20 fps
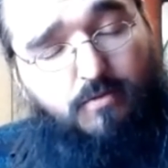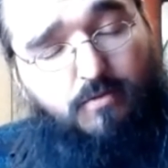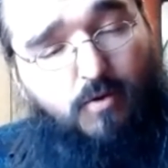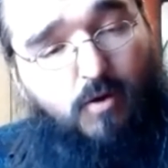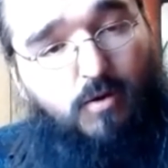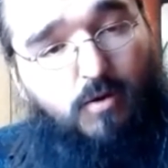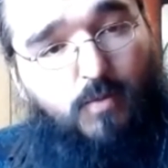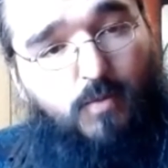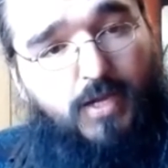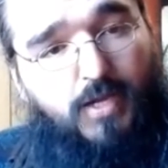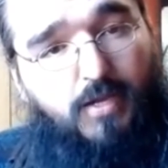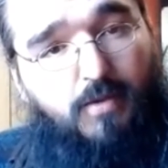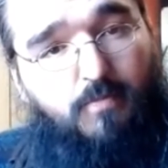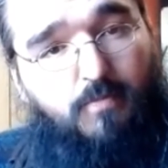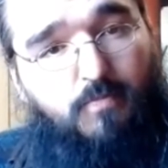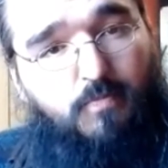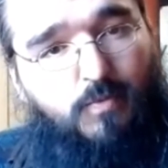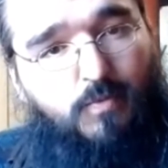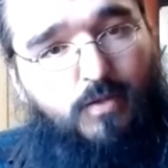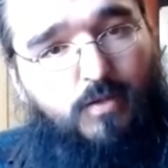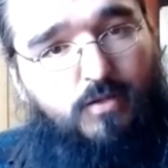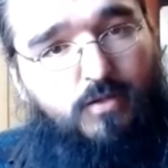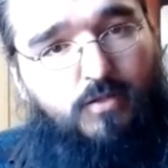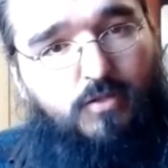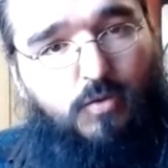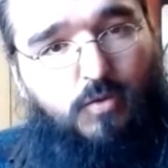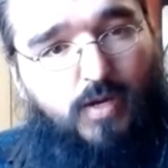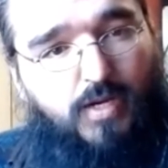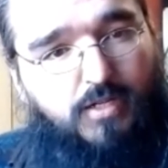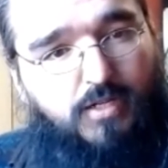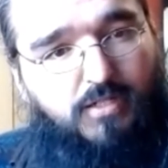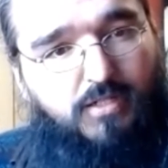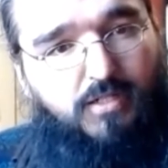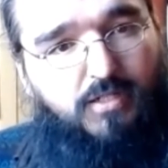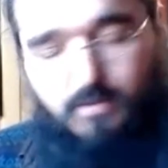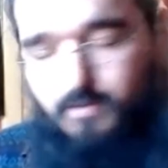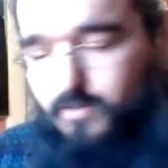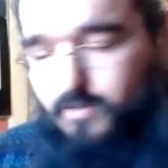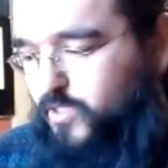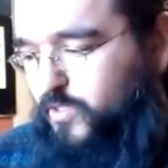wrong way to actually
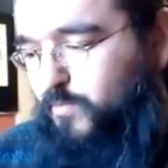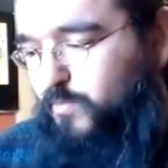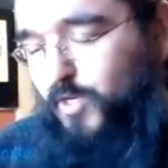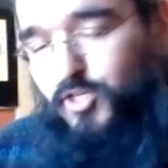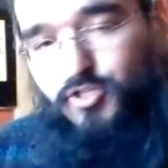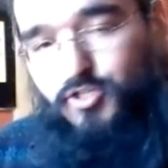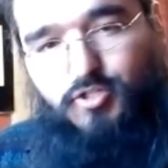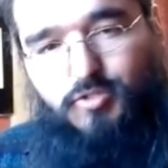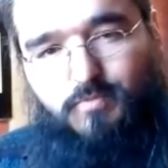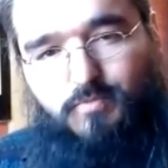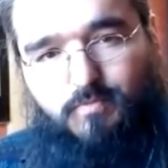smudge.